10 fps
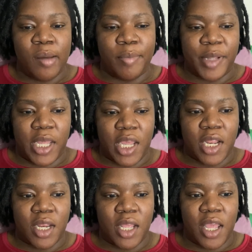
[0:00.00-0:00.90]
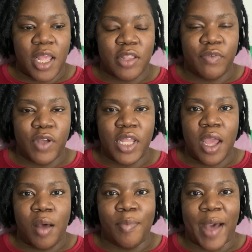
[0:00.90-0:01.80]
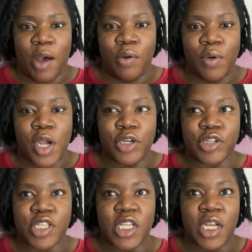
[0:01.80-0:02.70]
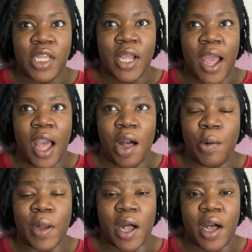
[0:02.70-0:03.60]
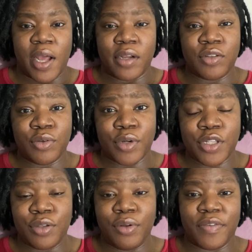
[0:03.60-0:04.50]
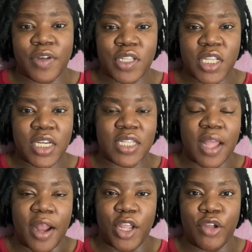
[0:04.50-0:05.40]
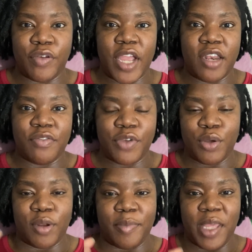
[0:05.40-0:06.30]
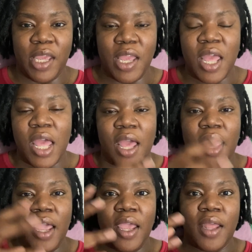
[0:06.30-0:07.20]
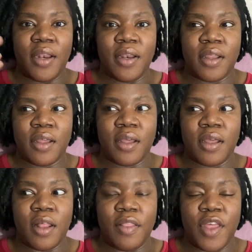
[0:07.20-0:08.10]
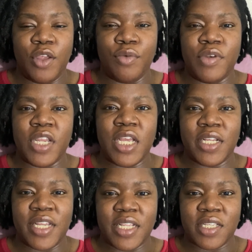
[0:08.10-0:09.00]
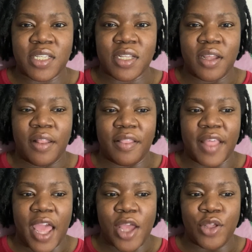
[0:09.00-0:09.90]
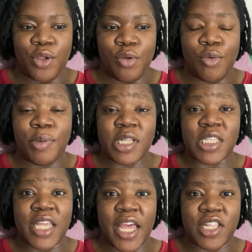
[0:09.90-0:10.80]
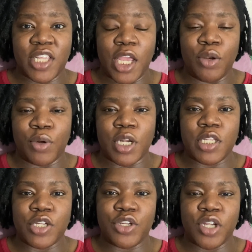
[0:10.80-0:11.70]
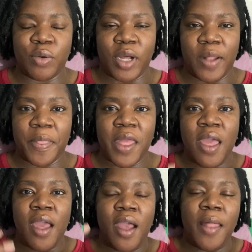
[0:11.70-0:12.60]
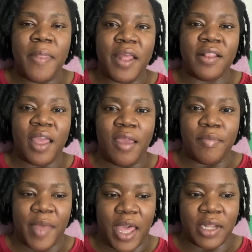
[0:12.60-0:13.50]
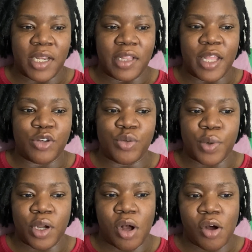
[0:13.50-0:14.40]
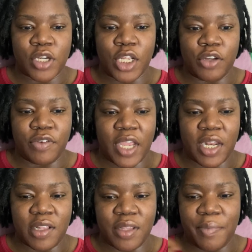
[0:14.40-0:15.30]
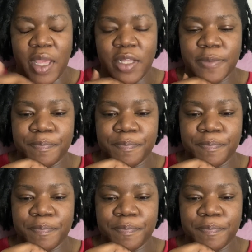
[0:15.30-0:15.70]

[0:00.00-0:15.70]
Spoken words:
But it's really about understanding how God, source, universe, designed and created for you to be, and the uniqueness that you possess in order to show up and make the impact that you were called and created to make.